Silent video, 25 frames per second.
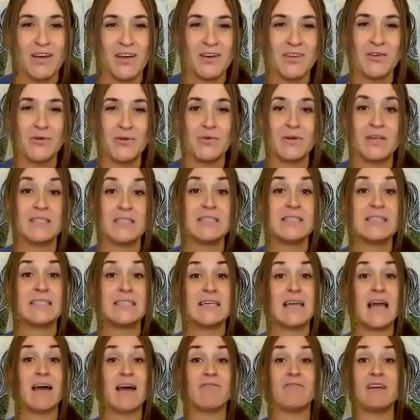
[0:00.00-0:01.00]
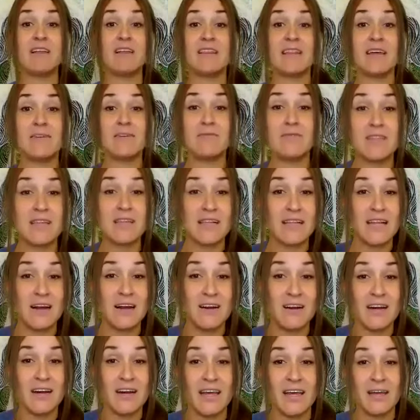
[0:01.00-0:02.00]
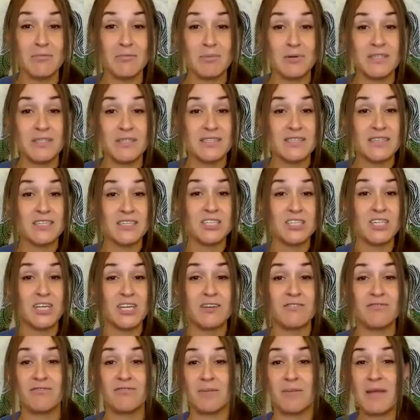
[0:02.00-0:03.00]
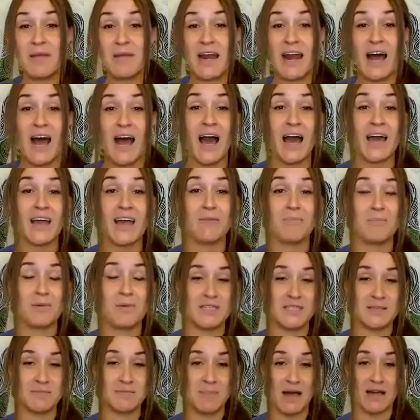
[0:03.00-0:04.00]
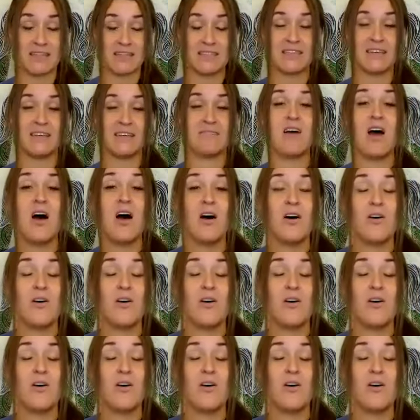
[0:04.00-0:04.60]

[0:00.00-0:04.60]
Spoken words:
You can see everything with clarity and precision from that higher perspective